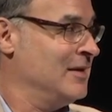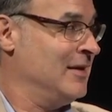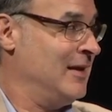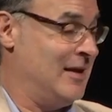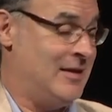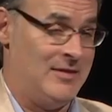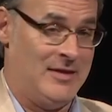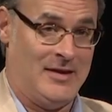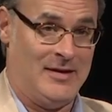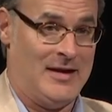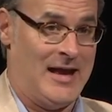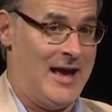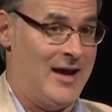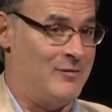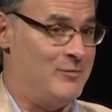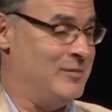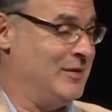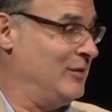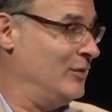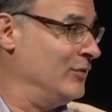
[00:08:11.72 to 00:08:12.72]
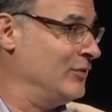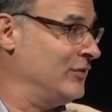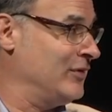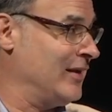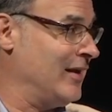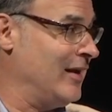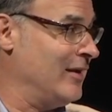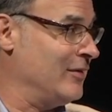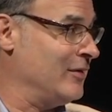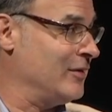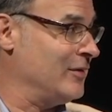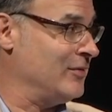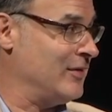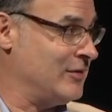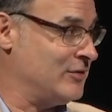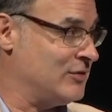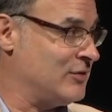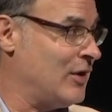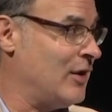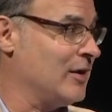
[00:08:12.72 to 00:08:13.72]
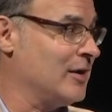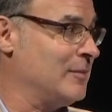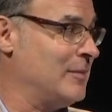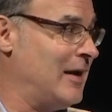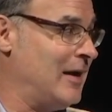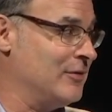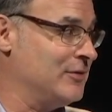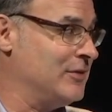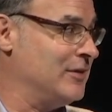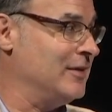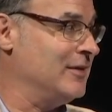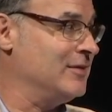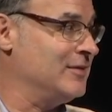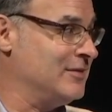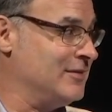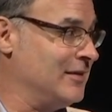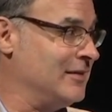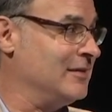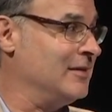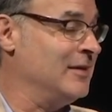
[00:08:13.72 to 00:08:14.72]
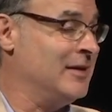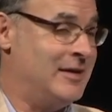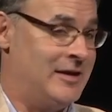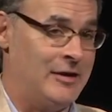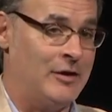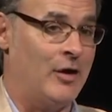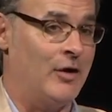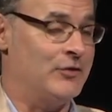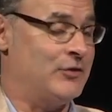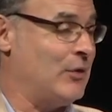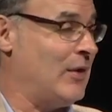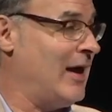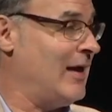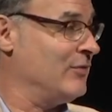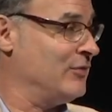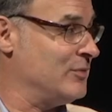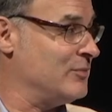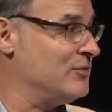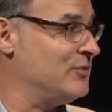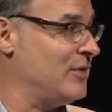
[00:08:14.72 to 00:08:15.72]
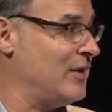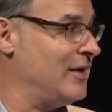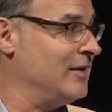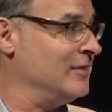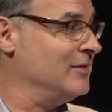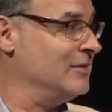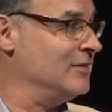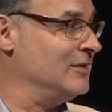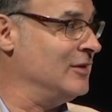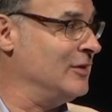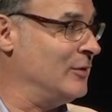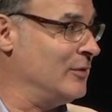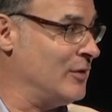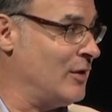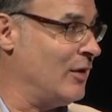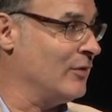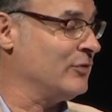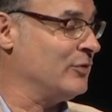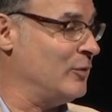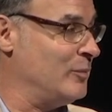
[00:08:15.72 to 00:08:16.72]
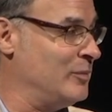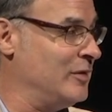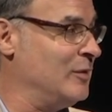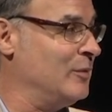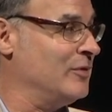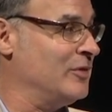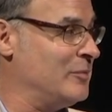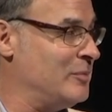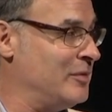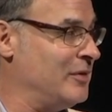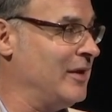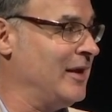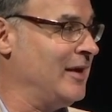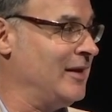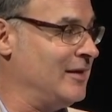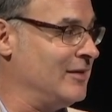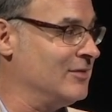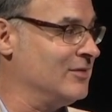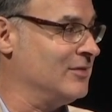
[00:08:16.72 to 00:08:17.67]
then have meals together and let's talk about this and also have some fun, and also be with the planet.